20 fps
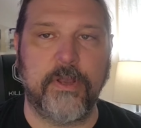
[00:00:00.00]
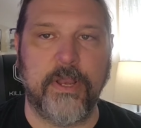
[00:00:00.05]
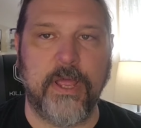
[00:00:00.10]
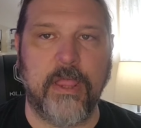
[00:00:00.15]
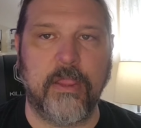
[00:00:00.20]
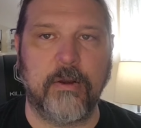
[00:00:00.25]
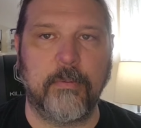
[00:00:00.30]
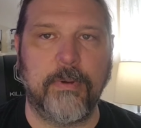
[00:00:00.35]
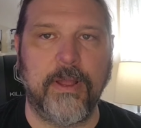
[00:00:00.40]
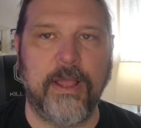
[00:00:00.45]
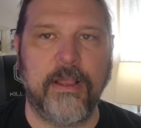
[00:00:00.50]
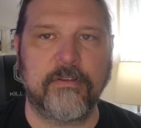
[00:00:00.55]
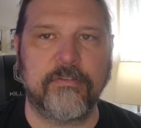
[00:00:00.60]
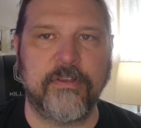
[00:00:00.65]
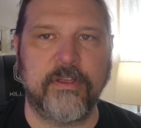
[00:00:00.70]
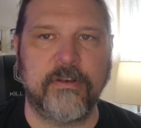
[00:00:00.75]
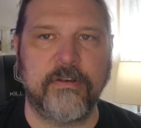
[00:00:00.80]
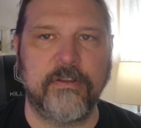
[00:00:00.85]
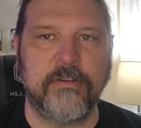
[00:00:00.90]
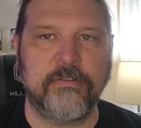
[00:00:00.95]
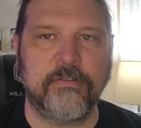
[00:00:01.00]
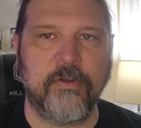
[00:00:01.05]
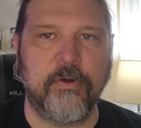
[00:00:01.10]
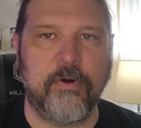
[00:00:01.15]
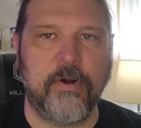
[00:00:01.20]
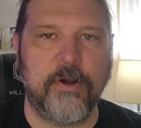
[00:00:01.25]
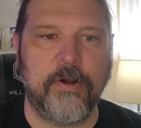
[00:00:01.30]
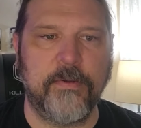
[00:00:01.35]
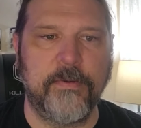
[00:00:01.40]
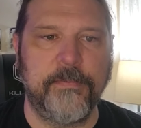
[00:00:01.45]
Also, we do have a
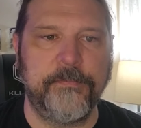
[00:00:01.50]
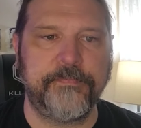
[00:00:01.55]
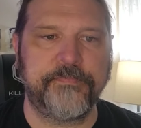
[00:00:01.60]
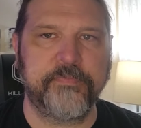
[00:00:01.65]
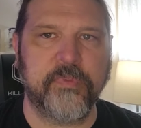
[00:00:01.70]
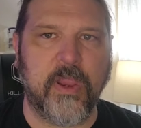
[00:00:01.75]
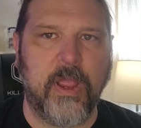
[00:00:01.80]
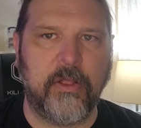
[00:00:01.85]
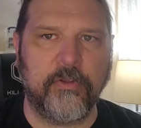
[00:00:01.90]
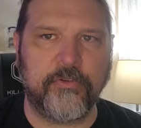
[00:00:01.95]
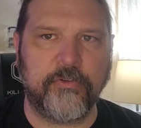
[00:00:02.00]
Discord group. Just look